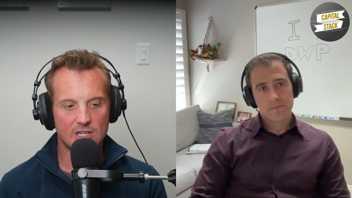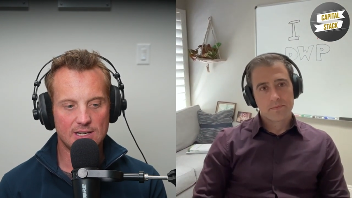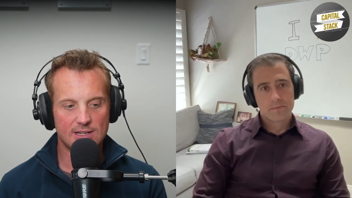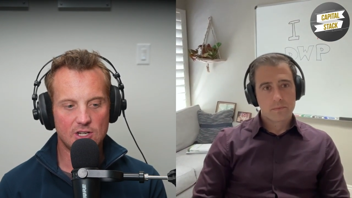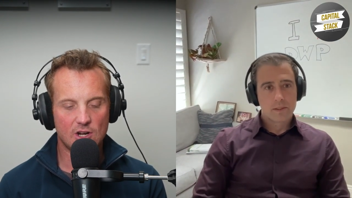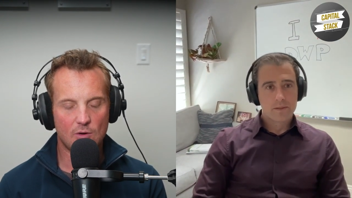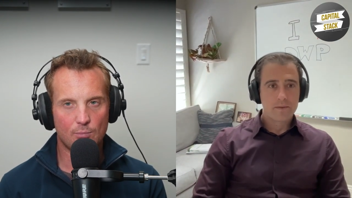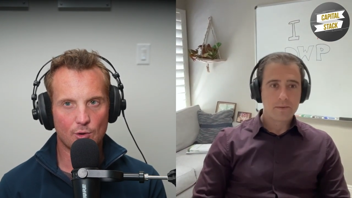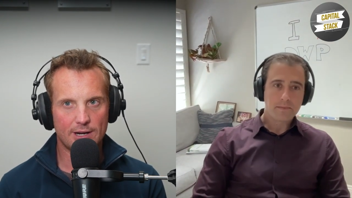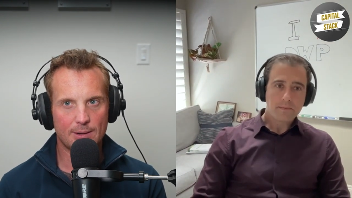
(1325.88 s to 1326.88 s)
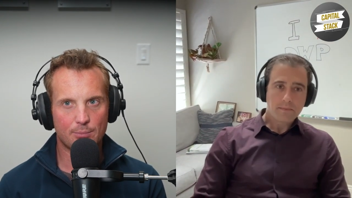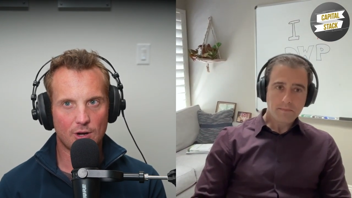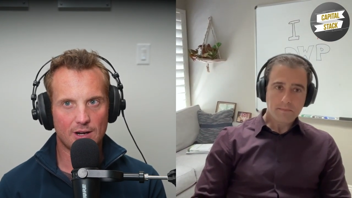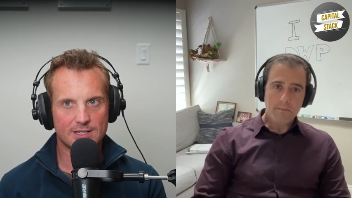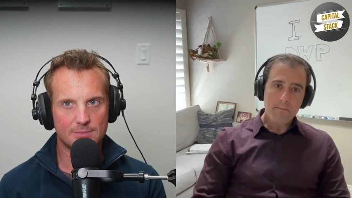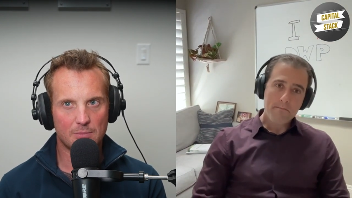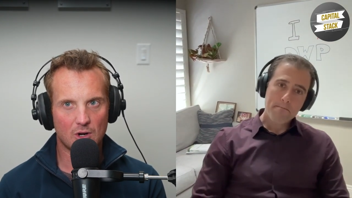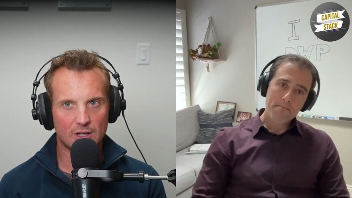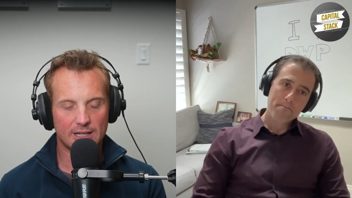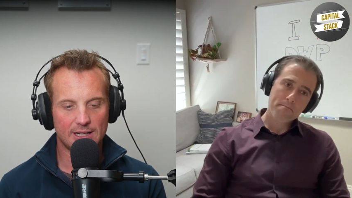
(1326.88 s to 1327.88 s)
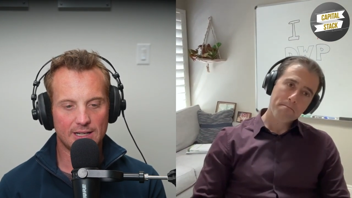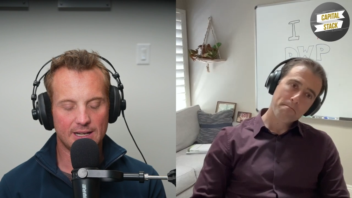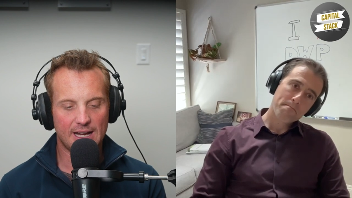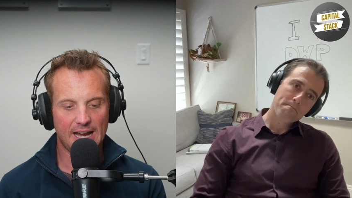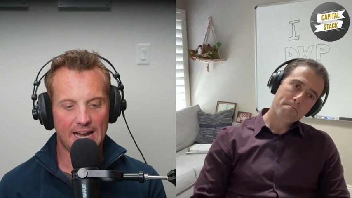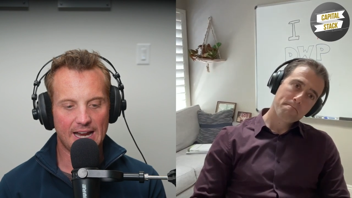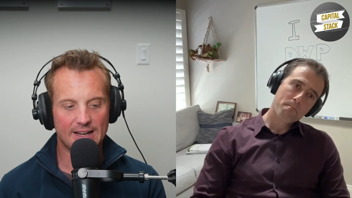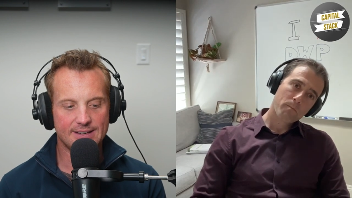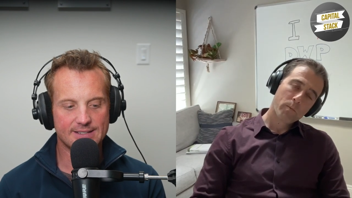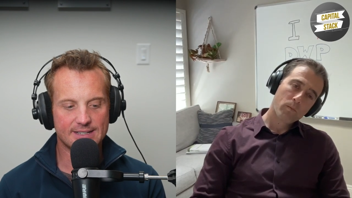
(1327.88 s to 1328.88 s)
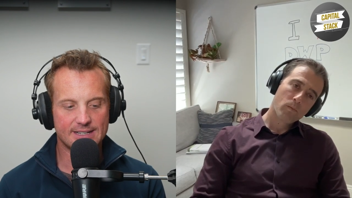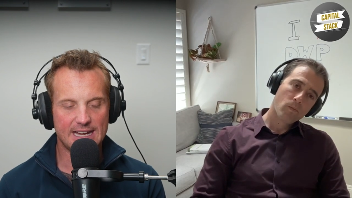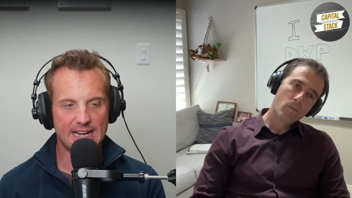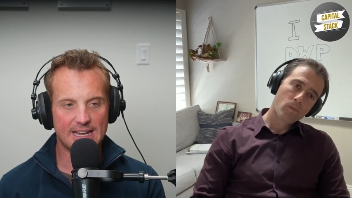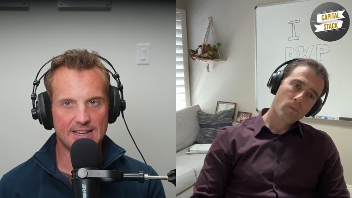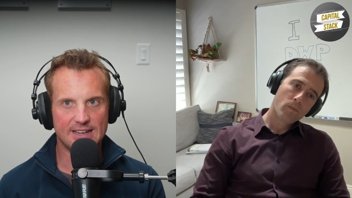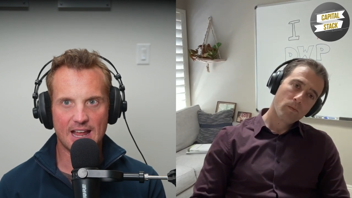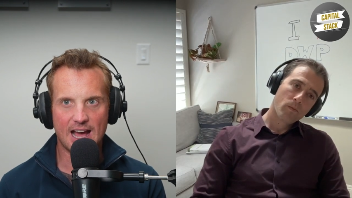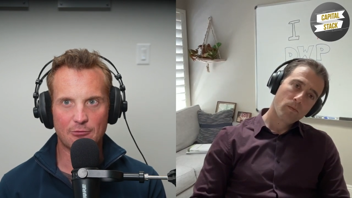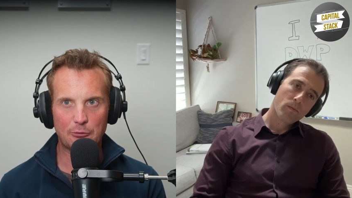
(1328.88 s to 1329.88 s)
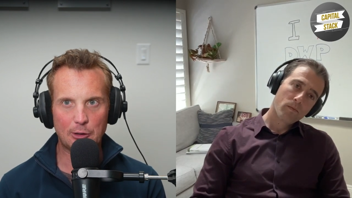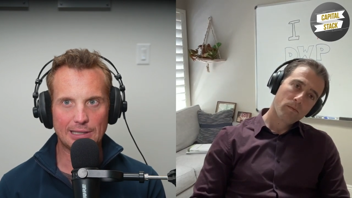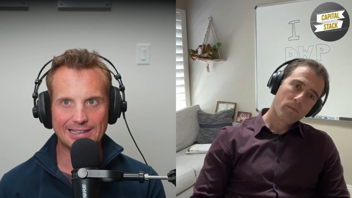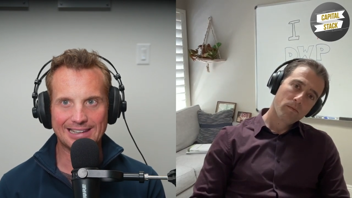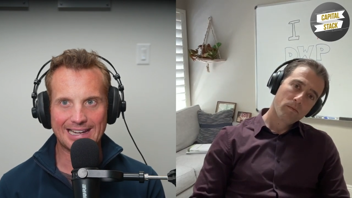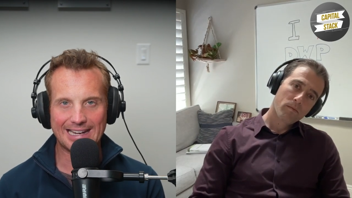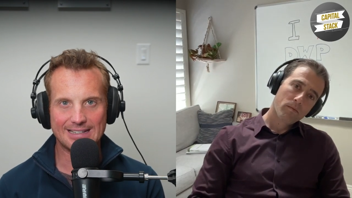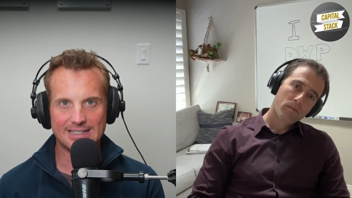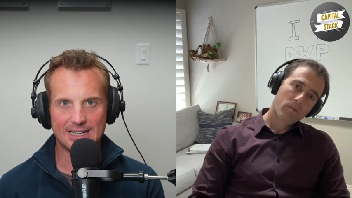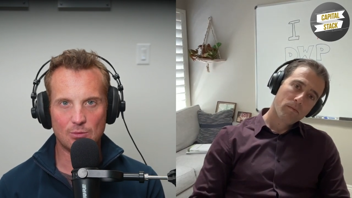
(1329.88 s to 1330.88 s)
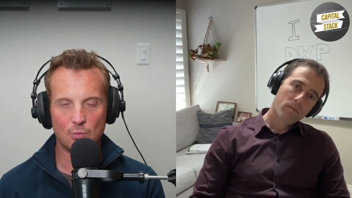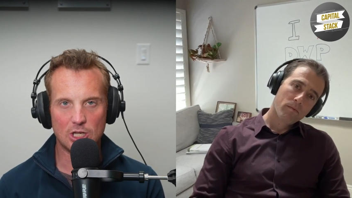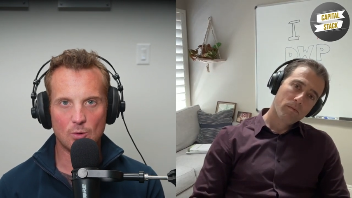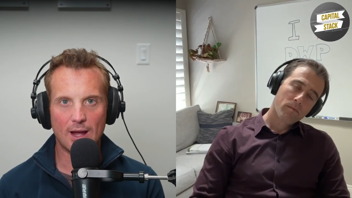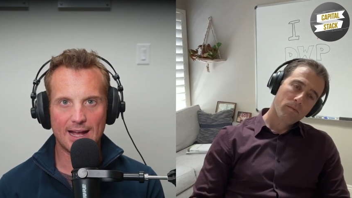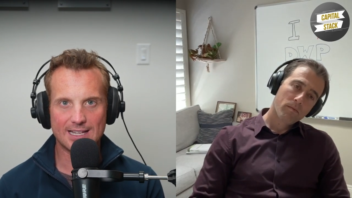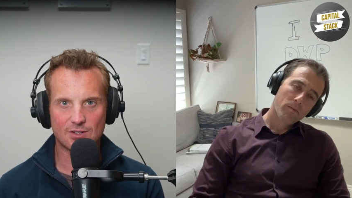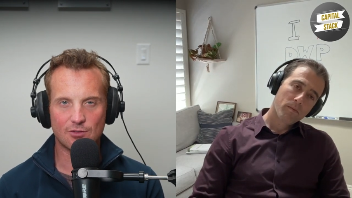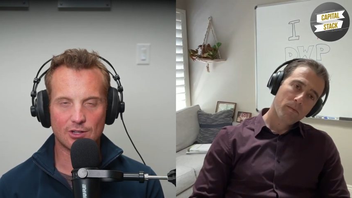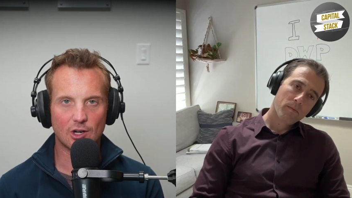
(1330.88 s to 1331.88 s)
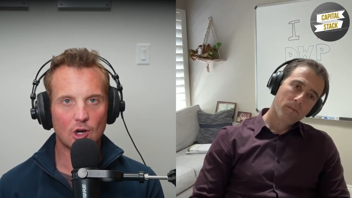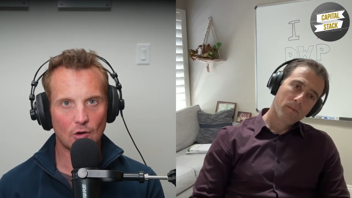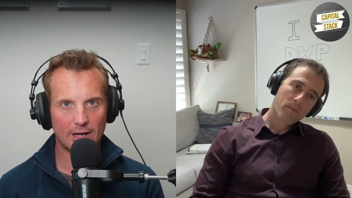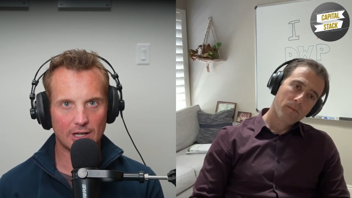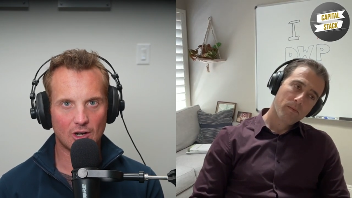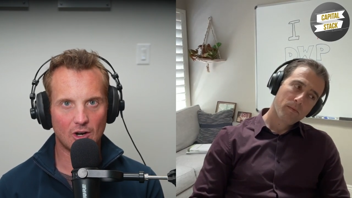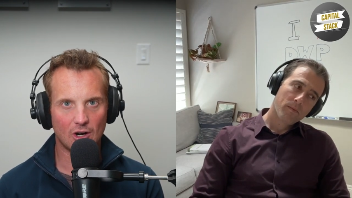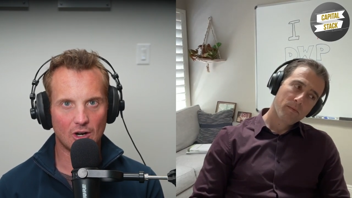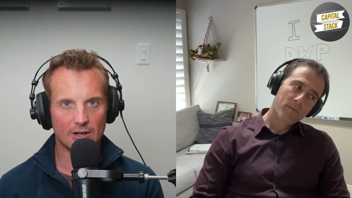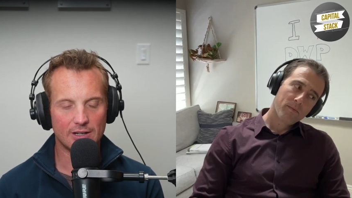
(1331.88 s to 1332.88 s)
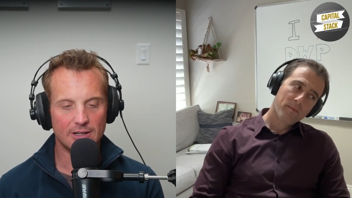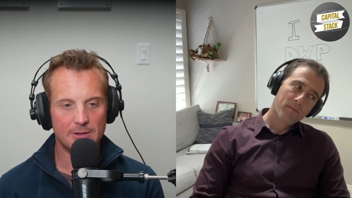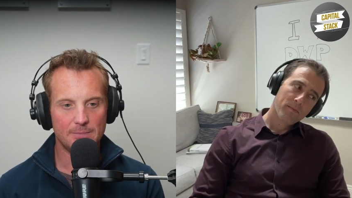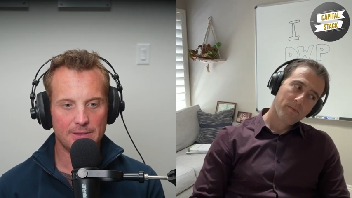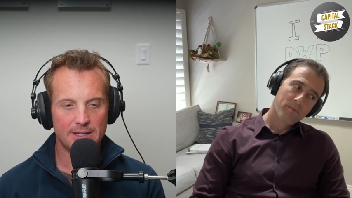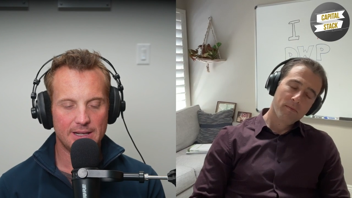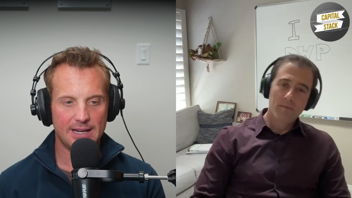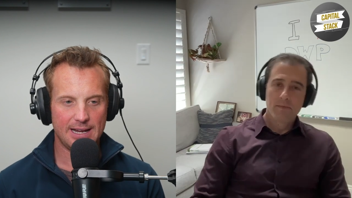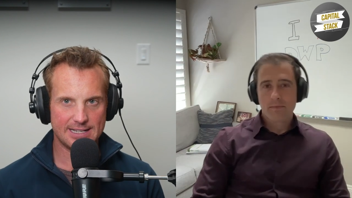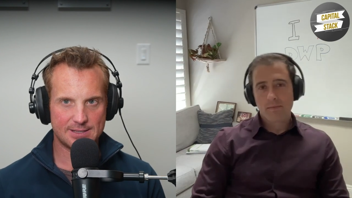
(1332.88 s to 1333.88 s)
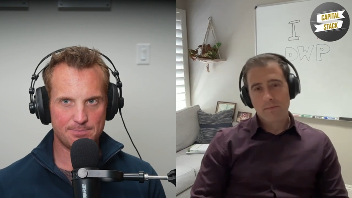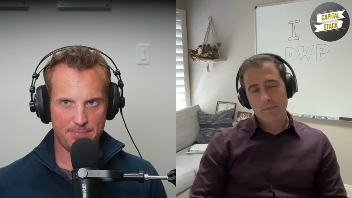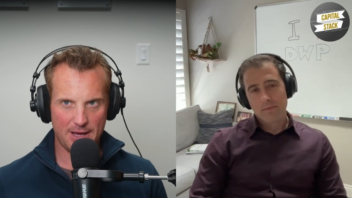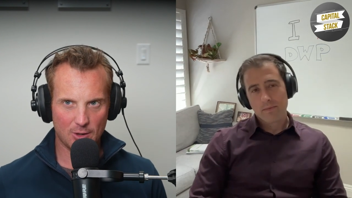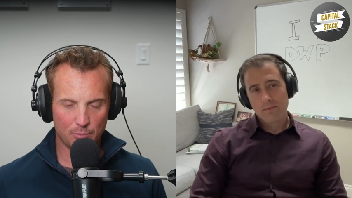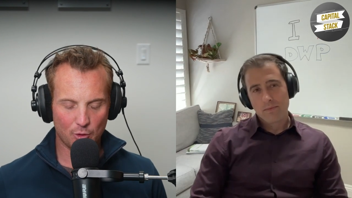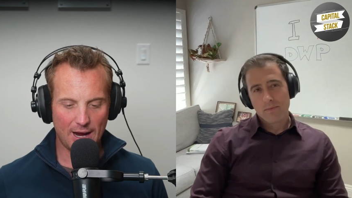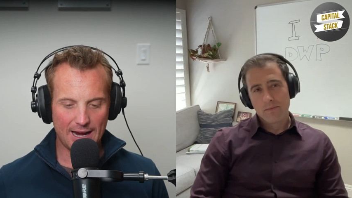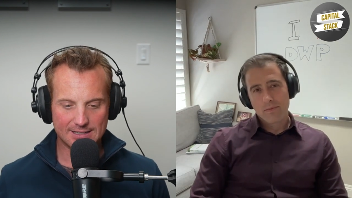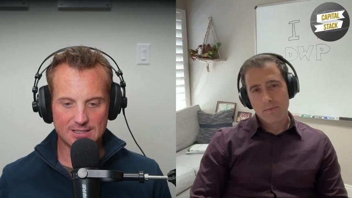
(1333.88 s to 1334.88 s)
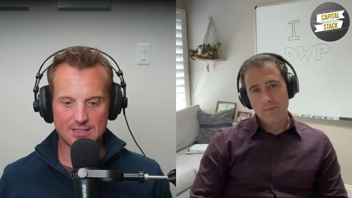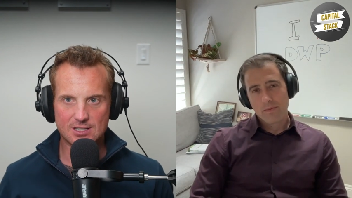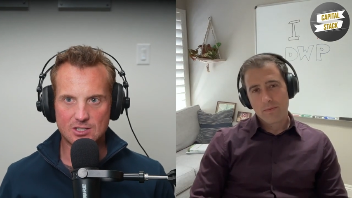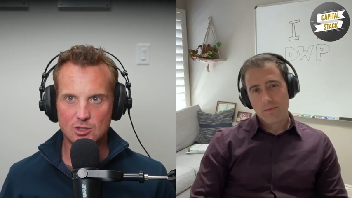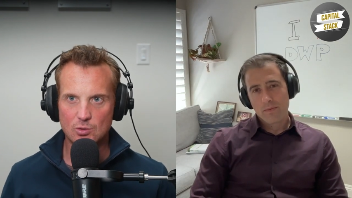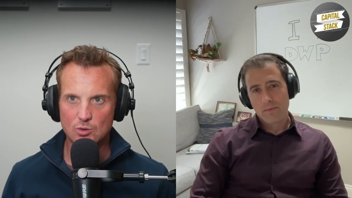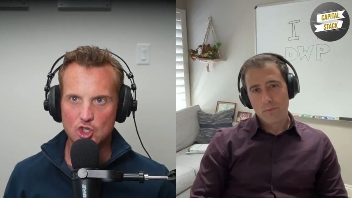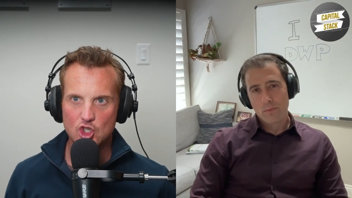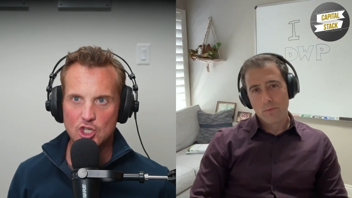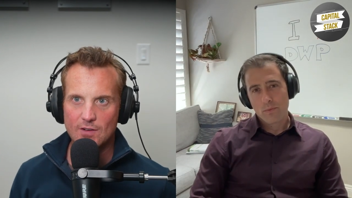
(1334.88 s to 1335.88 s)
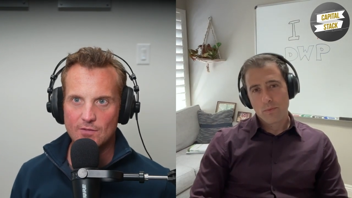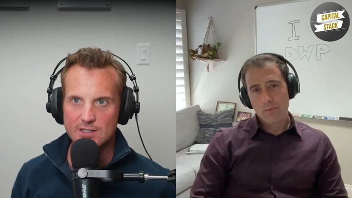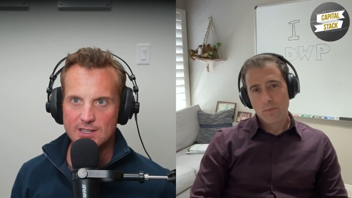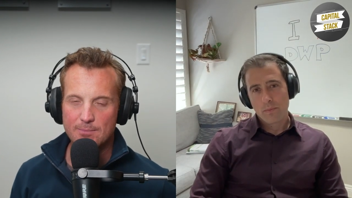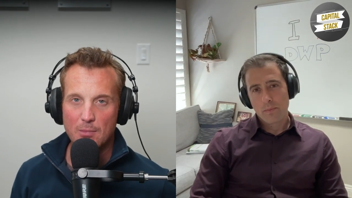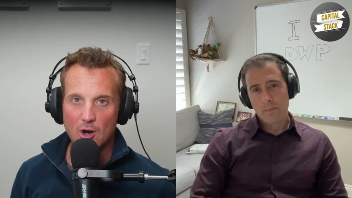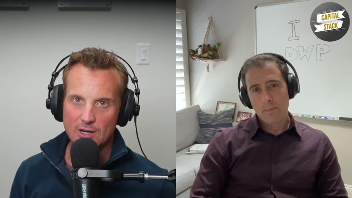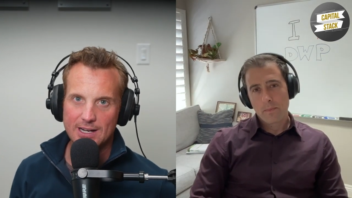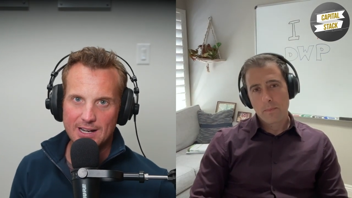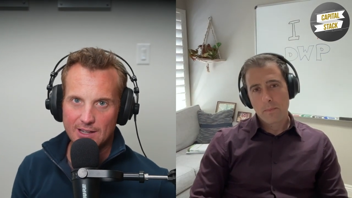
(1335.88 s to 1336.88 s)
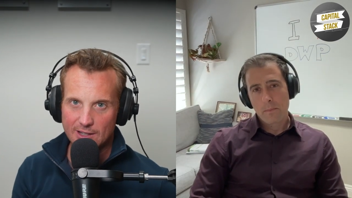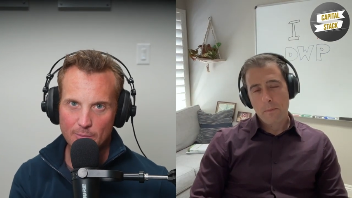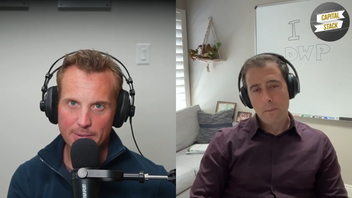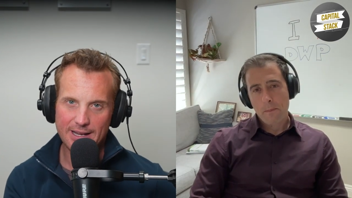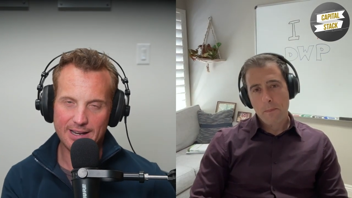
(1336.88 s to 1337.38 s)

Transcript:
Speaker 1: you know bringing a product to market and it not really landing when you ask for their credit card it's better practice to shift the market a little bit